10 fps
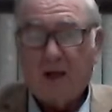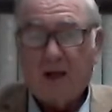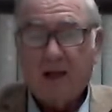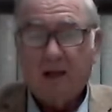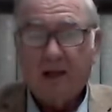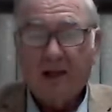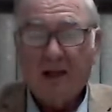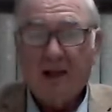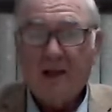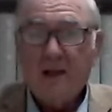
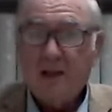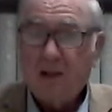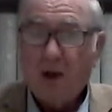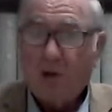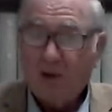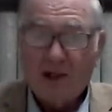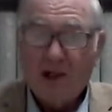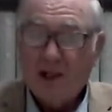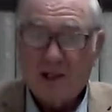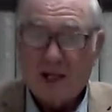And he always
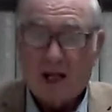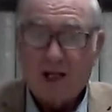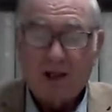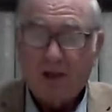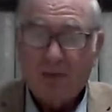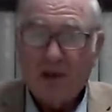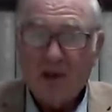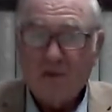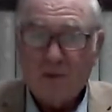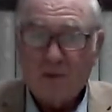does that in the
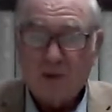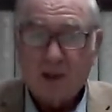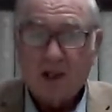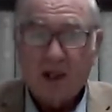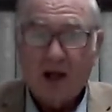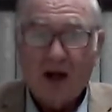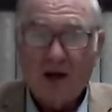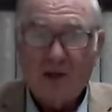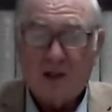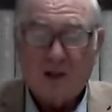midst of those
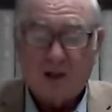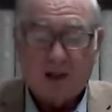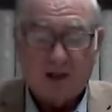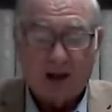genealogies like